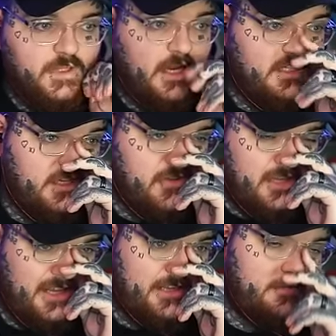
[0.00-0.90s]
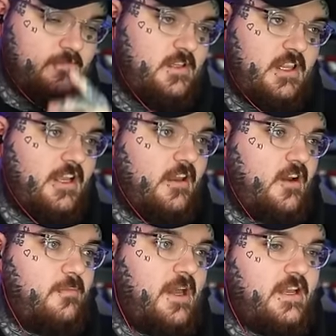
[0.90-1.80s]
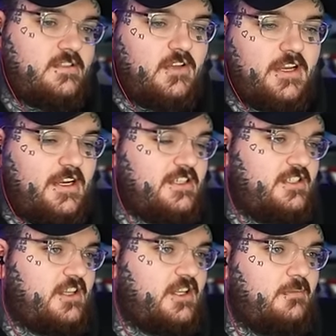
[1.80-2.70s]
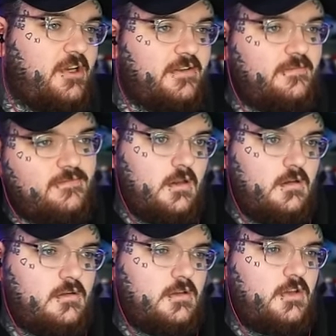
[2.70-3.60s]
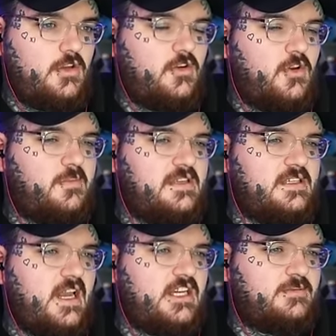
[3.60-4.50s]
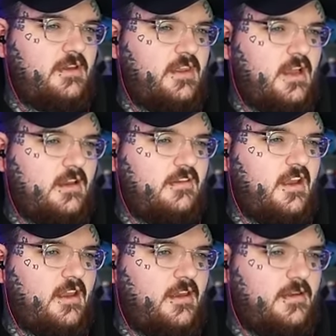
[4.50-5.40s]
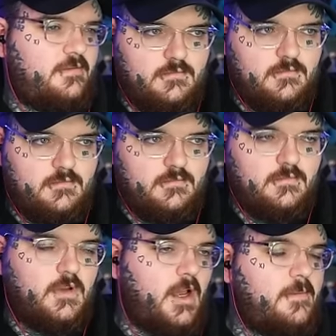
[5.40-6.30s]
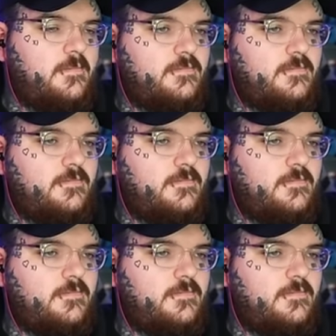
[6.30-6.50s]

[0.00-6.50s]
I just have to click click acrobatics, so like, I just click the button. You could be Sash, but I think I can take a hit. Okay.